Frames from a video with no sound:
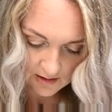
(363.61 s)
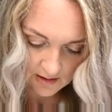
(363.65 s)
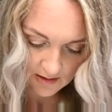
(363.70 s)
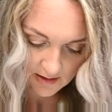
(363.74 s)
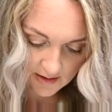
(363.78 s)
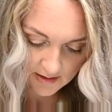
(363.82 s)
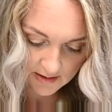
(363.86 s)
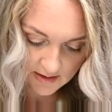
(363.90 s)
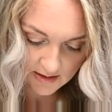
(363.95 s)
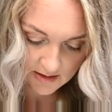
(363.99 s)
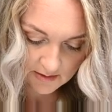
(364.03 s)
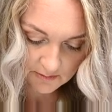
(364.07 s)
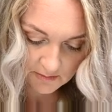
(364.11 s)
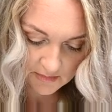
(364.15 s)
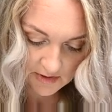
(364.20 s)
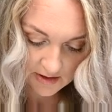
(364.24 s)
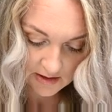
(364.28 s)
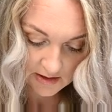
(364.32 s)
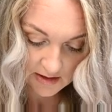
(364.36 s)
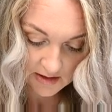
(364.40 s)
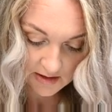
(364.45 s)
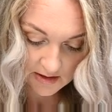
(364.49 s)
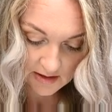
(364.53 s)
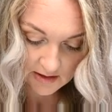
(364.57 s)
Let's
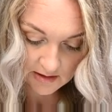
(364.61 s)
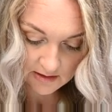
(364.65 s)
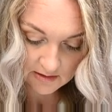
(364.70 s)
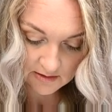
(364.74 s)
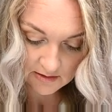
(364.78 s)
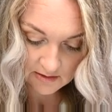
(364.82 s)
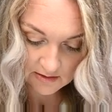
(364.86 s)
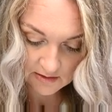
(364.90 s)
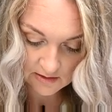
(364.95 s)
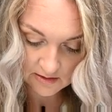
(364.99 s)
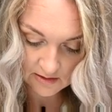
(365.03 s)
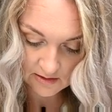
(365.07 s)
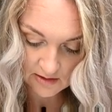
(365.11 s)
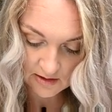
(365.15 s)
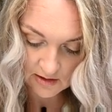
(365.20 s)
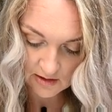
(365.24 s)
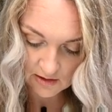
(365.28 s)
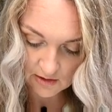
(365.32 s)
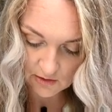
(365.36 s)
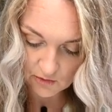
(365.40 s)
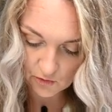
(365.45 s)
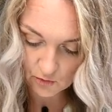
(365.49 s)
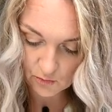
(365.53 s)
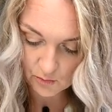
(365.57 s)
mix
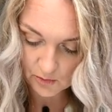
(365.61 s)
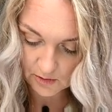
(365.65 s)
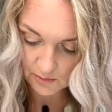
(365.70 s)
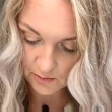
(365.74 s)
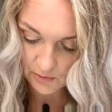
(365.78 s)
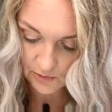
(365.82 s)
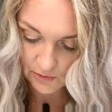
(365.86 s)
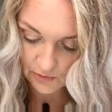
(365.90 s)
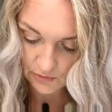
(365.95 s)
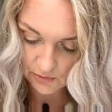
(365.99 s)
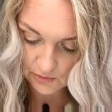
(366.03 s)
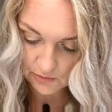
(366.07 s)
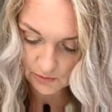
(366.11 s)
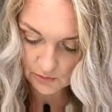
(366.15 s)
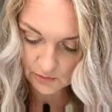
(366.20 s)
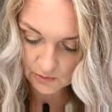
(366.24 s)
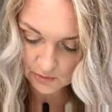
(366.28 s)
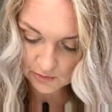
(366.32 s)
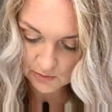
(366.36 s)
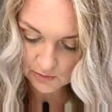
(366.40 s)
cobalt blue